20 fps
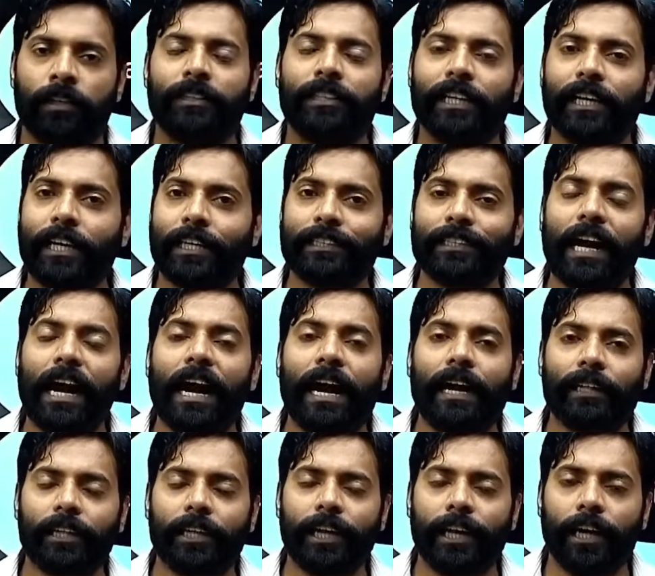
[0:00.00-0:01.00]
These are
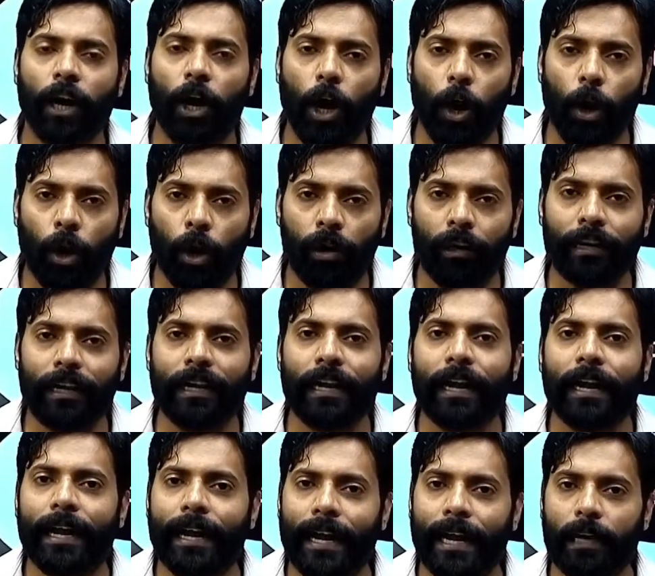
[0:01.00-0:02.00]
the only
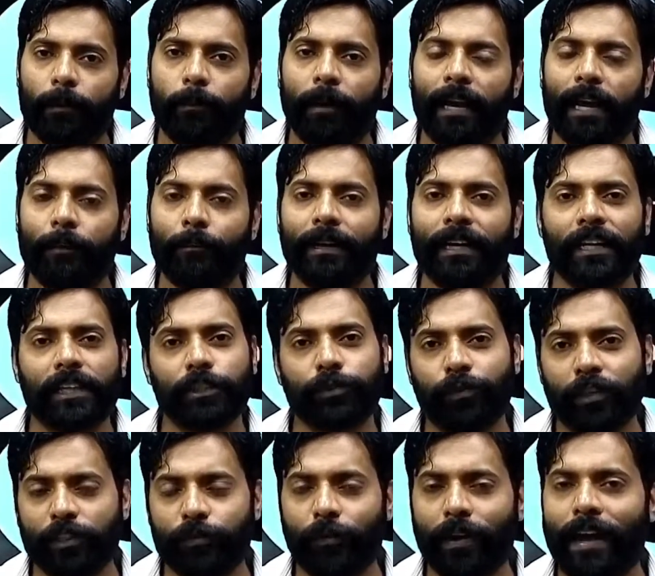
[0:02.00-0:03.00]
8 parameters
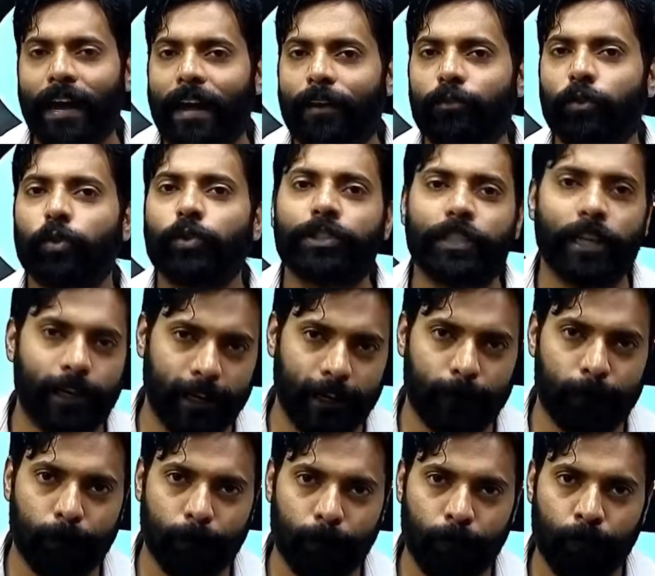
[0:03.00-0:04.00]
which we have to study.
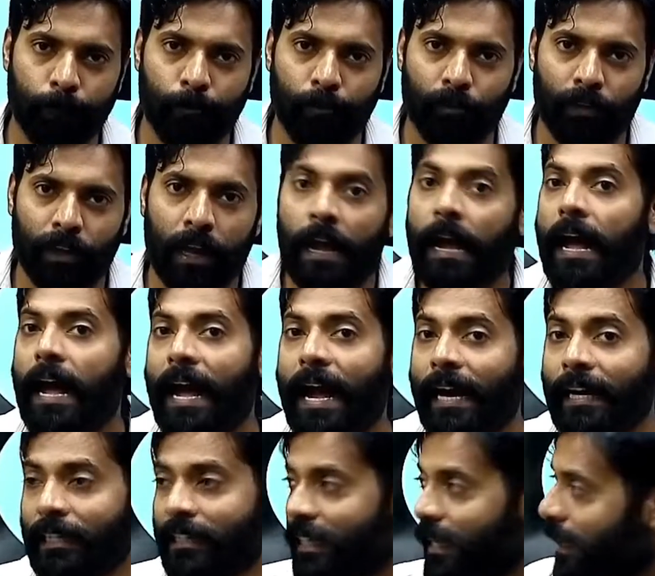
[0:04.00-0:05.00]

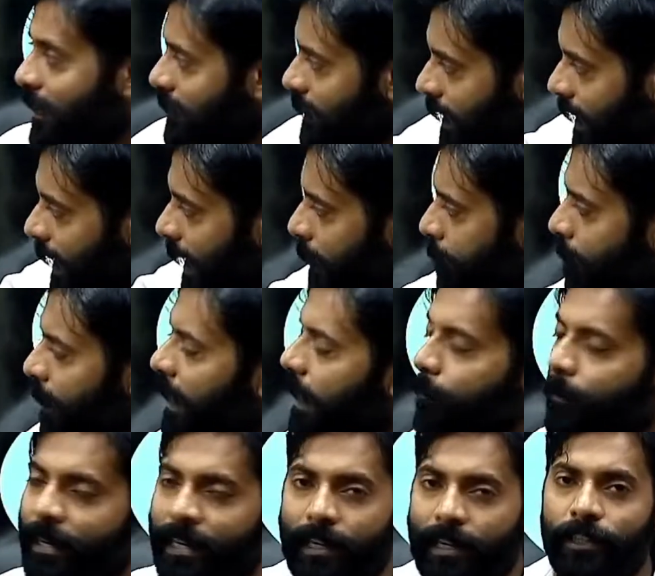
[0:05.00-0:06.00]
And these 8
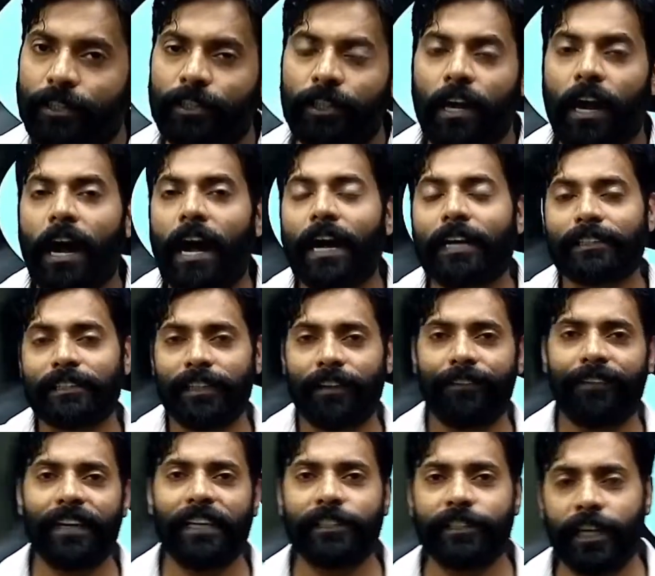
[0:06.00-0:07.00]
parameters are
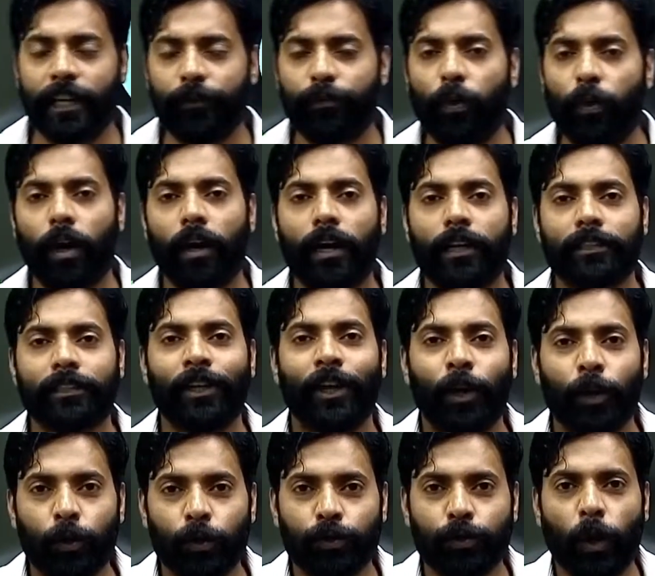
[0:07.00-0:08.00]
sufficient for us
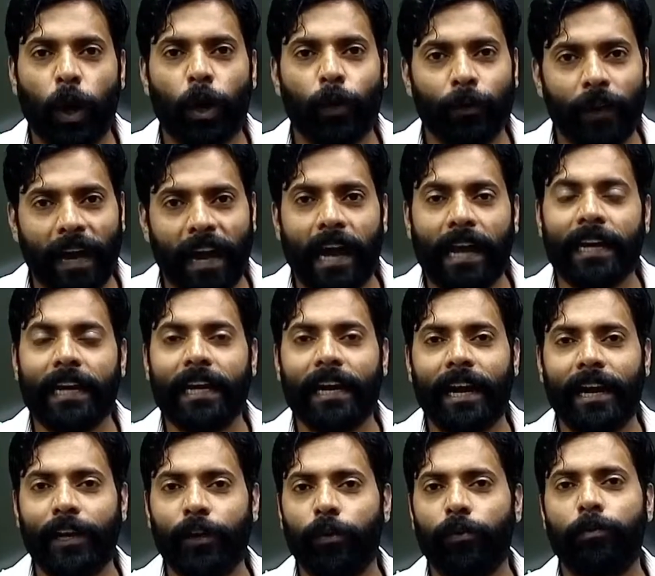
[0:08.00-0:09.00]
to solve any
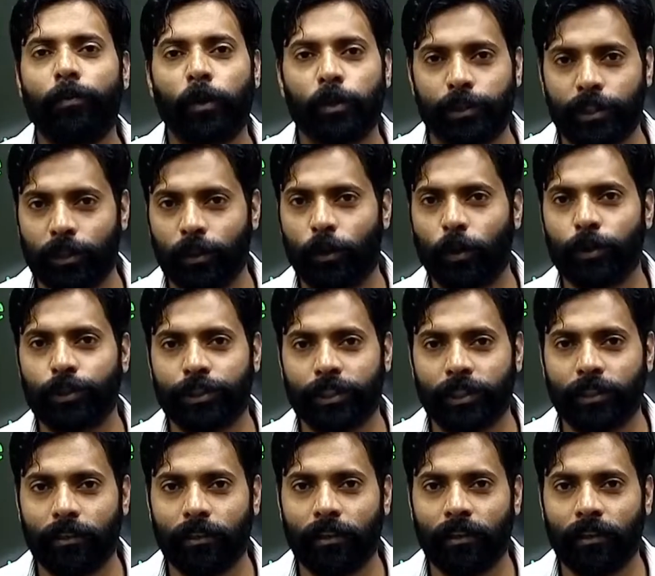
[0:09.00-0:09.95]
kind of motion question.